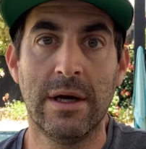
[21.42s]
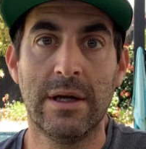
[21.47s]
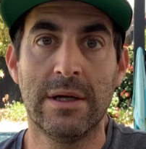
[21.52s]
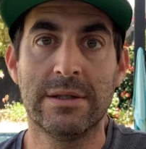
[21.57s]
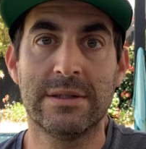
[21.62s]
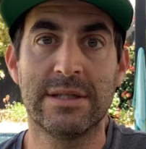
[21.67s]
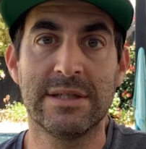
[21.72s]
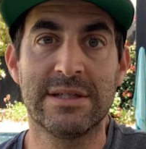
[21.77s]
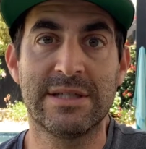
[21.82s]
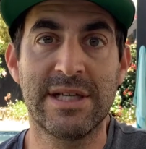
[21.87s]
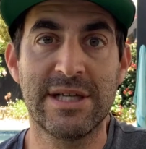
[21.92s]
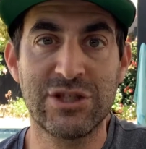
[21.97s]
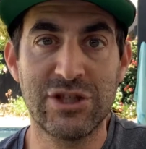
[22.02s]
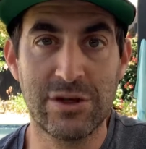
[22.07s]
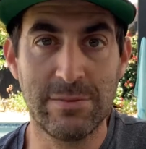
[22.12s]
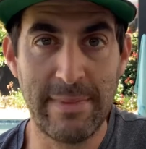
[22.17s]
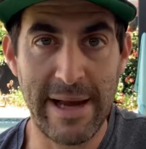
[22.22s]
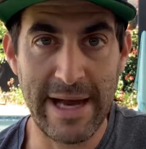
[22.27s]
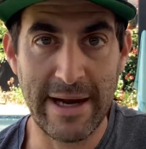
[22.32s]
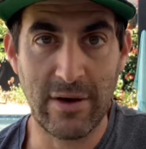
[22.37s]

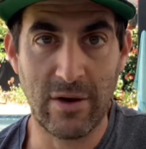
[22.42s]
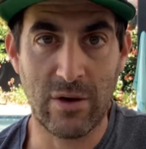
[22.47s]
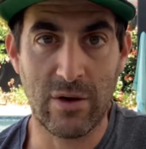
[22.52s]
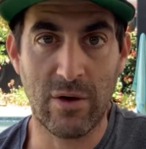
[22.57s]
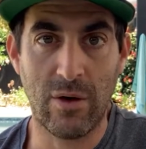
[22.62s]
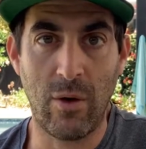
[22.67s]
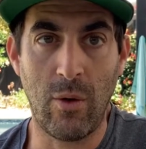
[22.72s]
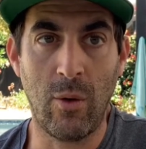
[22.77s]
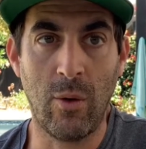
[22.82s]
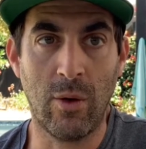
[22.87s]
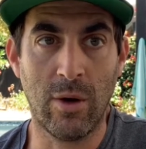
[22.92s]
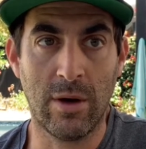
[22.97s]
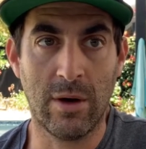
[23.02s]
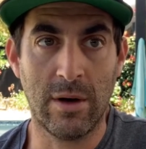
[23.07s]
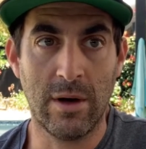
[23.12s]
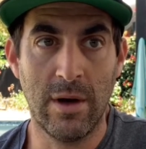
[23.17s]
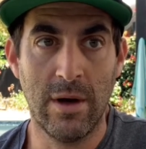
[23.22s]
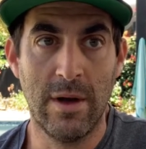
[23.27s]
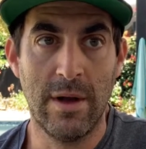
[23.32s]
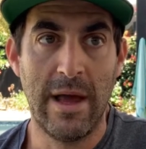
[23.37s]
decision maker or
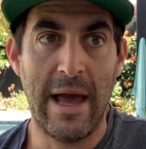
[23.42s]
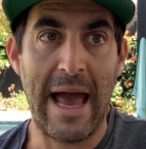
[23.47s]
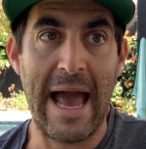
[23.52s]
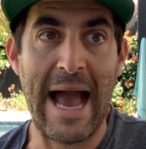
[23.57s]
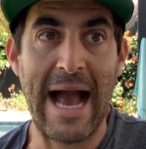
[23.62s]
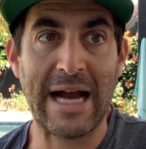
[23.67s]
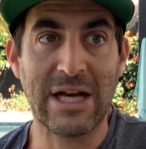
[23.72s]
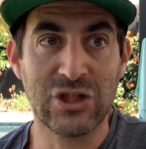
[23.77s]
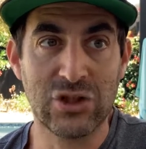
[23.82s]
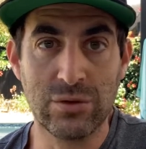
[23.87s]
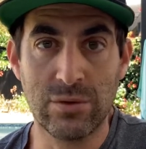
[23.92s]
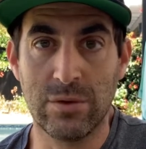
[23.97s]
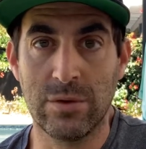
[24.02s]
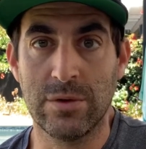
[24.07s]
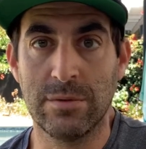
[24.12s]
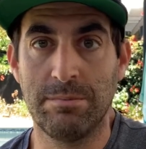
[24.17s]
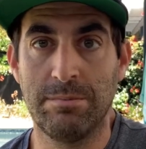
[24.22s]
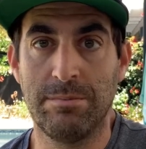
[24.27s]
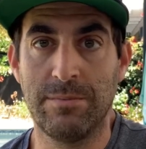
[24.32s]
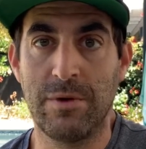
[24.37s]

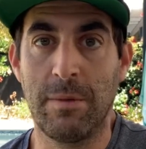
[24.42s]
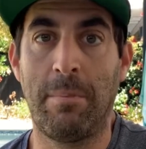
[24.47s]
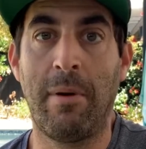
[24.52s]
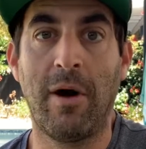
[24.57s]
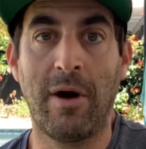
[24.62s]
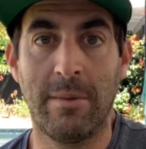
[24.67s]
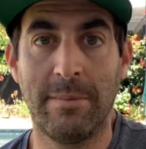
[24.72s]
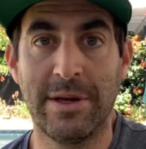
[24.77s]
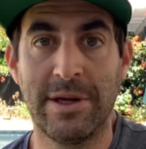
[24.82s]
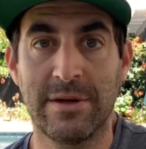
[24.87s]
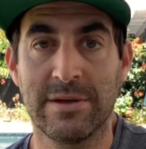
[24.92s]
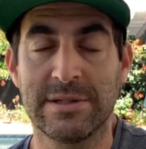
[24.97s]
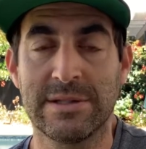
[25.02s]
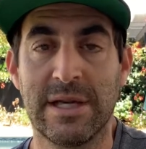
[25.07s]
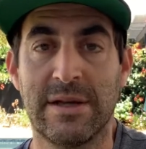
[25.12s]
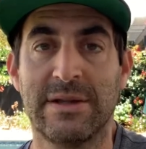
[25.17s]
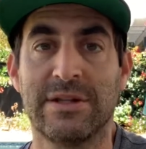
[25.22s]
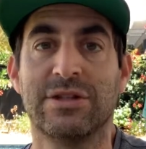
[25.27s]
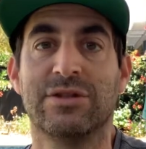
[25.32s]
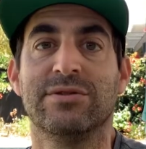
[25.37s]
actual department you're
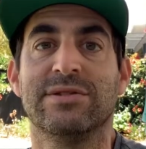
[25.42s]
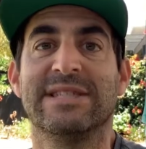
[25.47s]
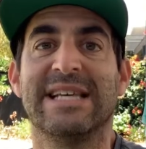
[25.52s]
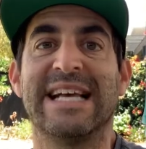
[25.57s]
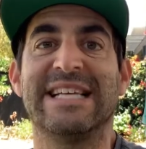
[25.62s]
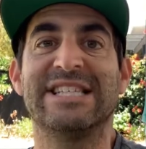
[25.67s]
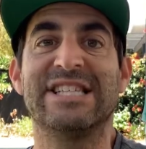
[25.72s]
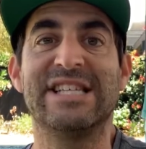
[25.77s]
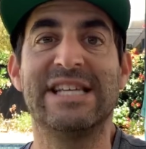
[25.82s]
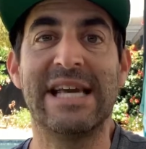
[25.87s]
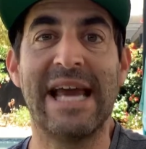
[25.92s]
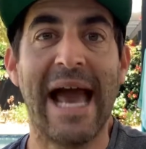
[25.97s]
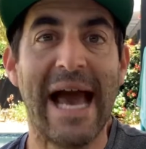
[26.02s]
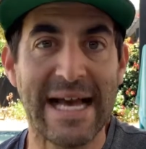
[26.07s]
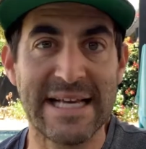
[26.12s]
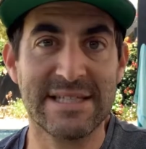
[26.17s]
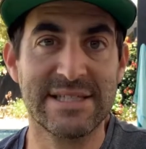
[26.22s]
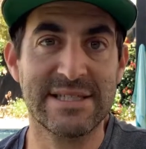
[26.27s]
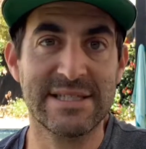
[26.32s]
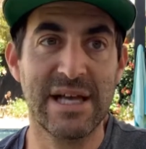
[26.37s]
selling to says
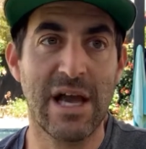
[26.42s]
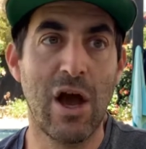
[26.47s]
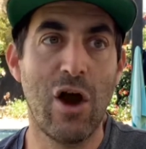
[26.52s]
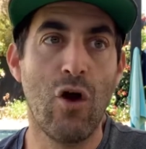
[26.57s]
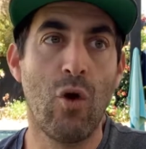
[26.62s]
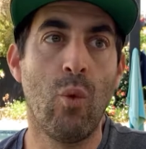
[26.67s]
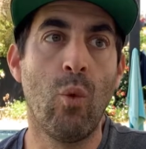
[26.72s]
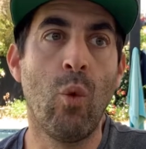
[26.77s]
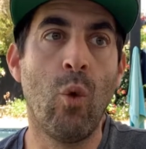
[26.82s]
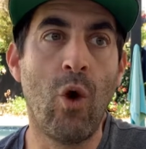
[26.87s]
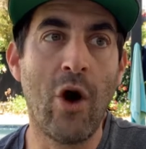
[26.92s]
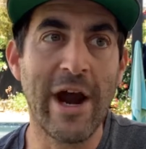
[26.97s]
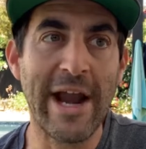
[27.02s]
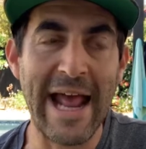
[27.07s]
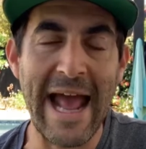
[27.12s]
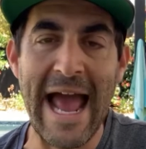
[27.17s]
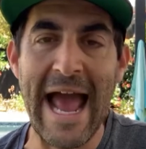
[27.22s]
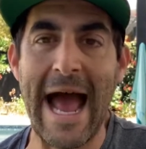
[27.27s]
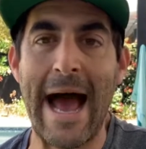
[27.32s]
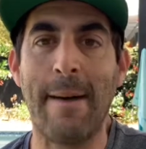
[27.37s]
yes, what
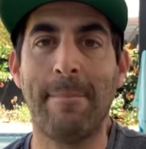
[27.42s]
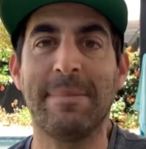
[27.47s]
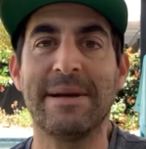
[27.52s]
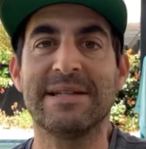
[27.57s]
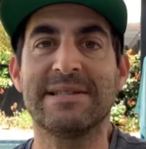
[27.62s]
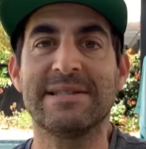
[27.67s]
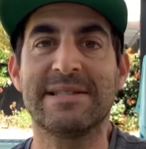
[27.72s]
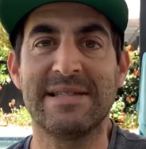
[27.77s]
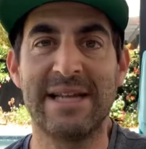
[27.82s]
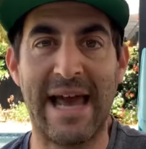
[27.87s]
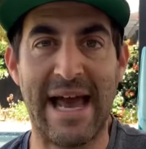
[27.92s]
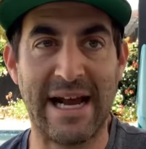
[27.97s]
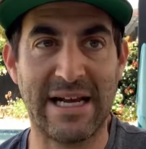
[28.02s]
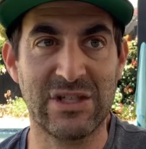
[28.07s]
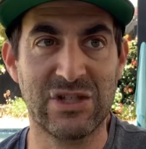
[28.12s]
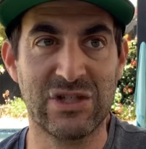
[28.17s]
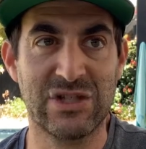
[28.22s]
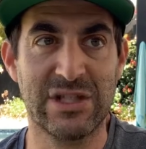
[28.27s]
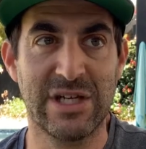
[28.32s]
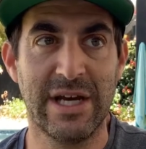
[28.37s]
happens
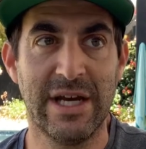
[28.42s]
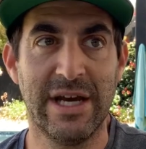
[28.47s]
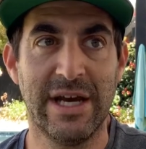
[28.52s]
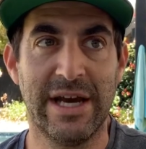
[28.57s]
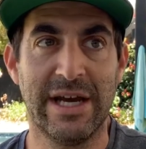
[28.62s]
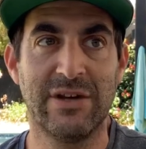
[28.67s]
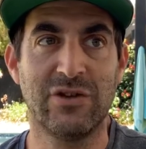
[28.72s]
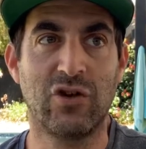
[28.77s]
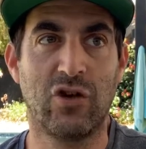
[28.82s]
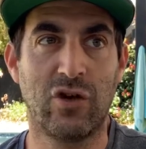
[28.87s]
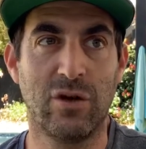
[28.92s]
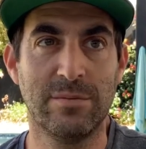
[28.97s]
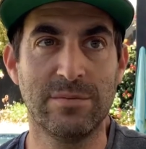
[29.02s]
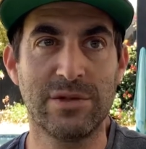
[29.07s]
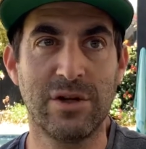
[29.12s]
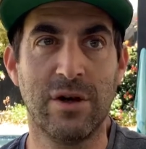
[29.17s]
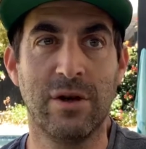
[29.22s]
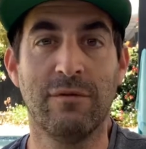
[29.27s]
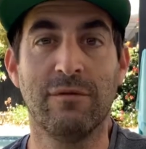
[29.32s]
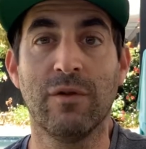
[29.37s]
next. In terms
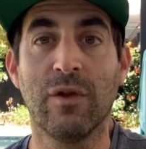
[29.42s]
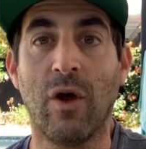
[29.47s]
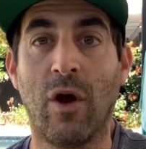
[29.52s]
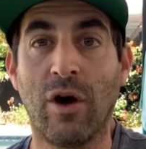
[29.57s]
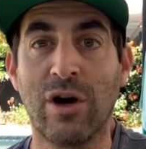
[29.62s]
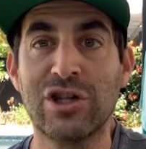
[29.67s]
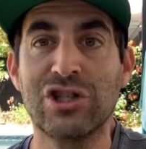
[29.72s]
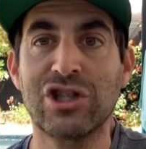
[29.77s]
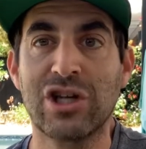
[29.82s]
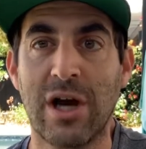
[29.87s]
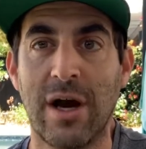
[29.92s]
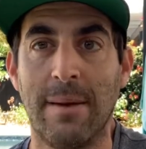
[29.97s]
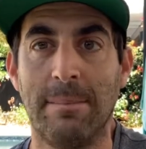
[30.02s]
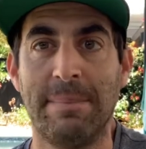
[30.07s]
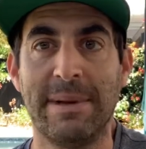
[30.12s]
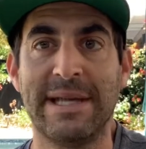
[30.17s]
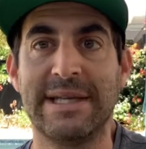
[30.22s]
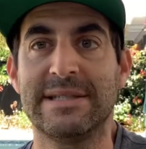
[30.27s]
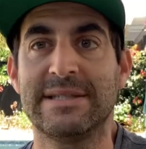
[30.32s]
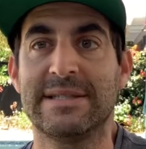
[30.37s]
of large
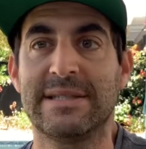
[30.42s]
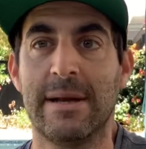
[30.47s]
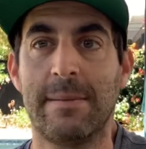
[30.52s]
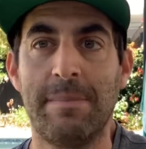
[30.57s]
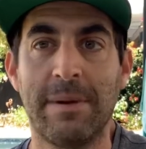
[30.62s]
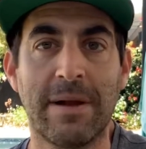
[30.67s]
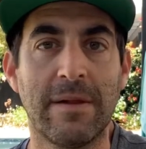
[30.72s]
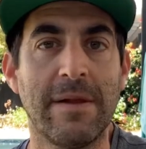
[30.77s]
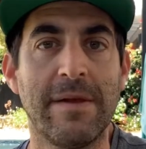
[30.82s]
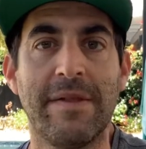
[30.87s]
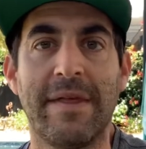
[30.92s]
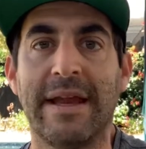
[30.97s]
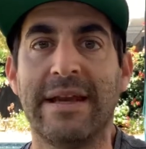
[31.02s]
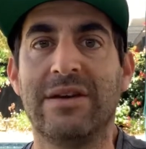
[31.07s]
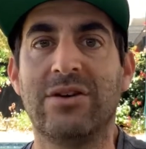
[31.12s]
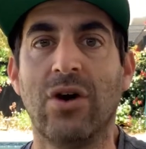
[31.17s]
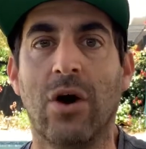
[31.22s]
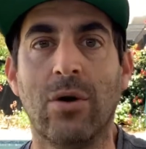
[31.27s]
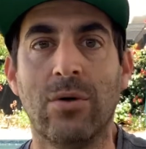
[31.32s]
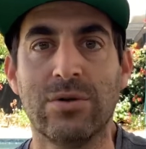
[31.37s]
companies, typically they
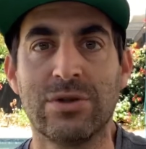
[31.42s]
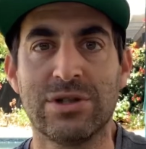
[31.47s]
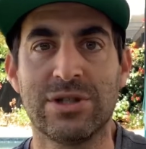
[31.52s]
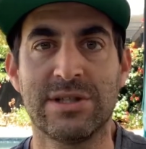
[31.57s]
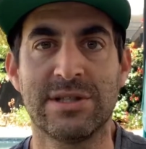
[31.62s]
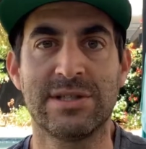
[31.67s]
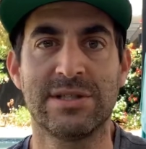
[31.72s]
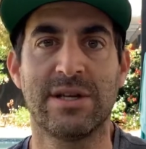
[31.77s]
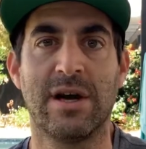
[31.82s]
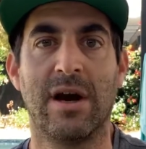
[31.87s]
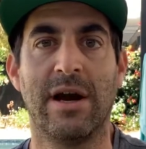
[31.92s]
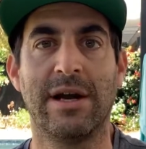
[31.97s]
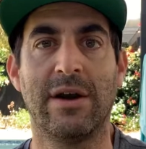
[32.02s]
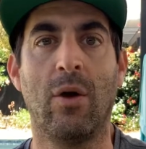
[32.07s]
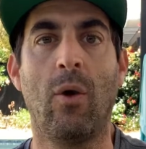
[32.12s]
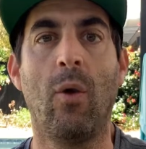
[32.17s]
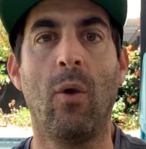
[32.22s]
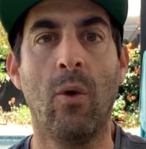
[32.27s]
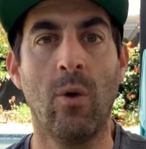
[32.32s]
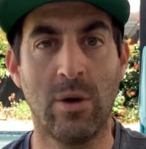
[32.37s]
don't just sign
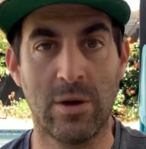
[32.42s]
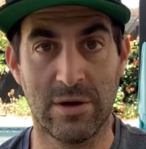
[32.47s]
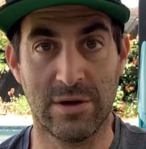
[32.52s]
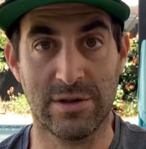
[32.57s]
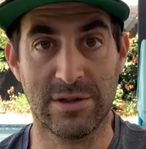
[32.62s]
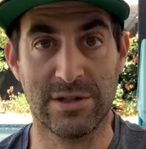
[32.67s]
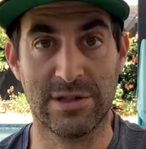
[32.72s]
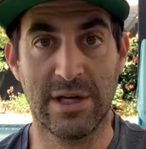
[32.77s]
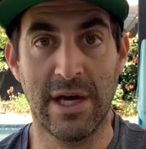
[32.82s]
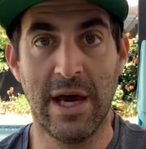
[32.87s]
orders.